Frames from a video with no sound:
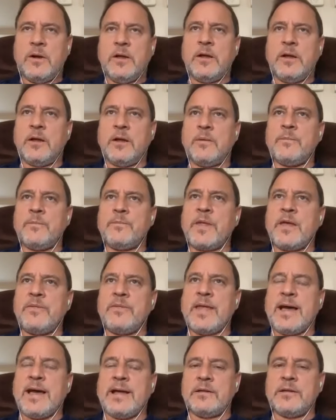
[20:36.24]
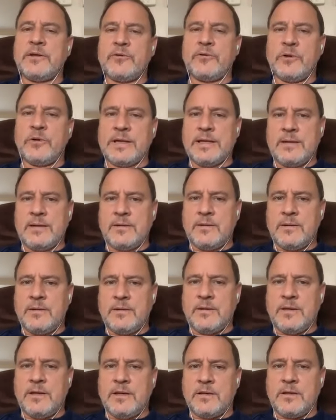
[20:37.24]
Um, and that literally
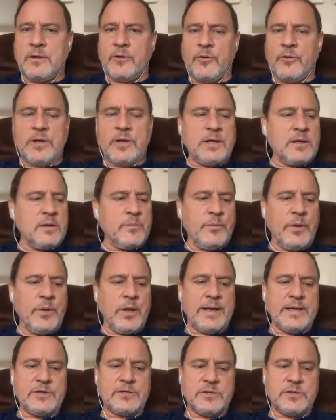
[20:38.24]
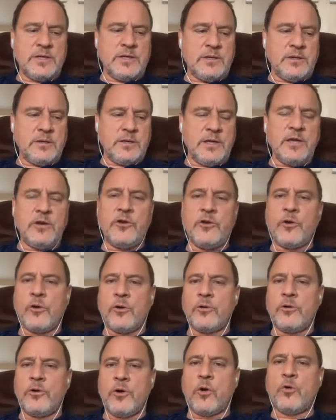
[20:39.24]
in, in the Greek, it implies in, in
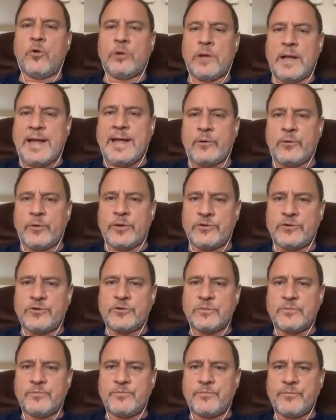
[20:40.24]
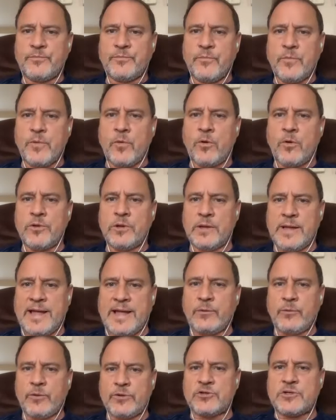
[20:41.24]
your known language or the
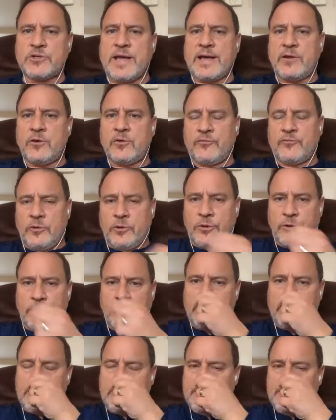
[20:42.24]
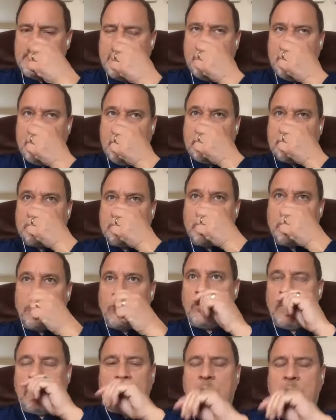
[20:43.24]
language that you've learned.
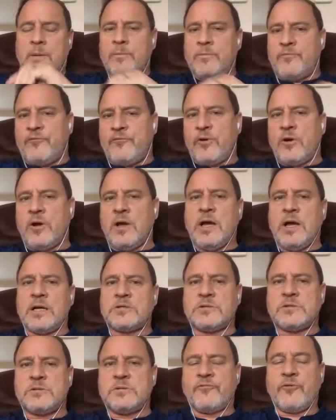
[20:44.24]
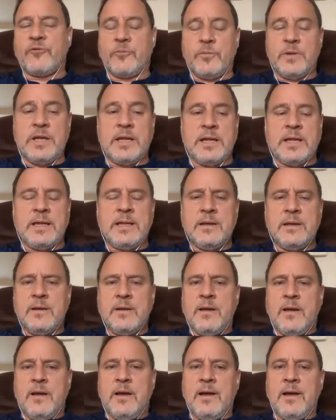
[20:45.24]
So um, for us, for me,
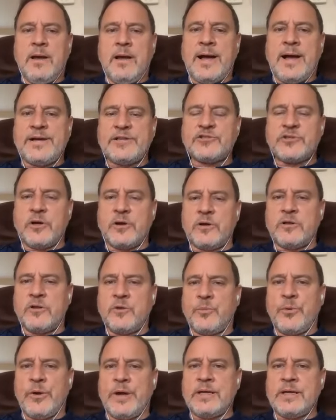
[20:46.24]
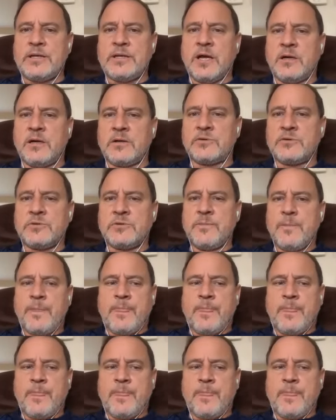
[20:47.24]
uh, I started to pray in tongues.